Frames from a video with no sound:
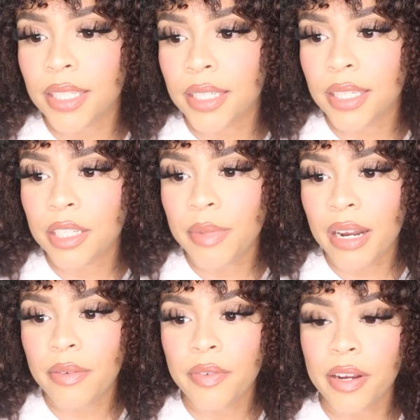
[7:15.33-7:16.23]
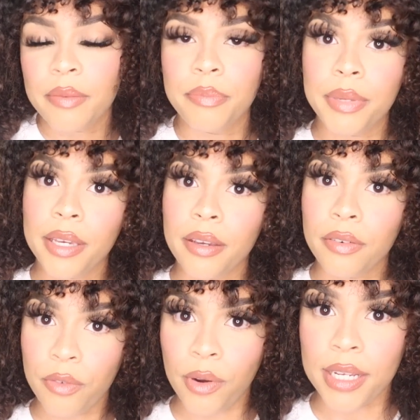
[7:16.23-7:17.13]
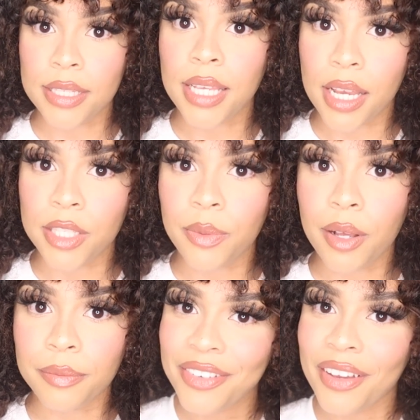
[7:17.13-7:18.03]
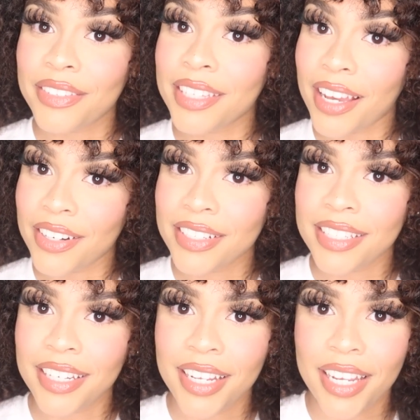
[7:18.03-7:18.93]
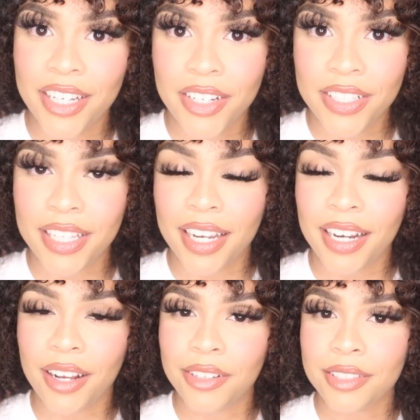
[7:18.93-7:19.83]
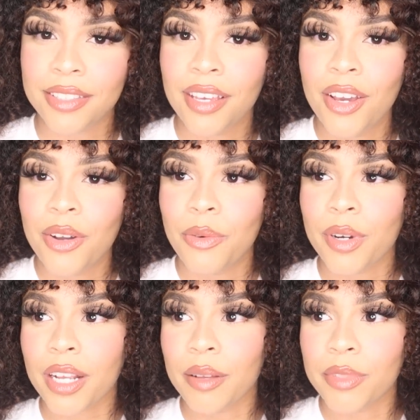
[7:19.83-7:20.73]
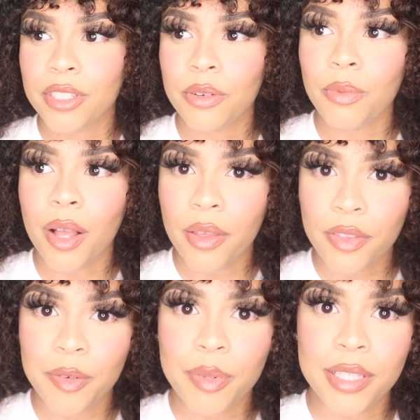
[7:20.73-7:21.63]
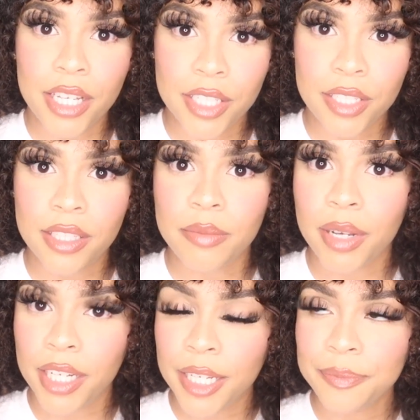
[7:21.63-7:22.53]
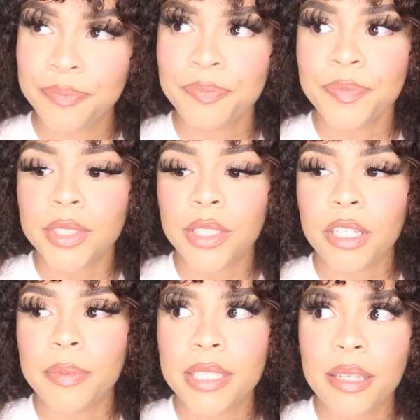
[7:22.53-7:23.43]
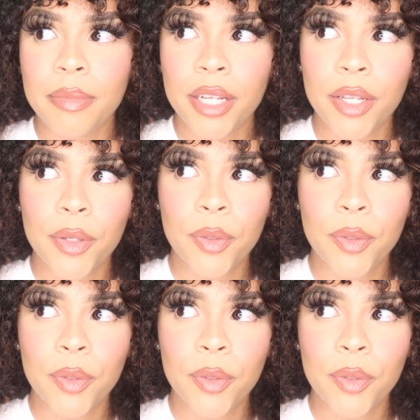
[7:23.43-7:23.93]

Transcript: And you might have a very big voice as well. And if you have Saturn sitting in your second house, when it comes to wealth and possessions and money, you could be somebody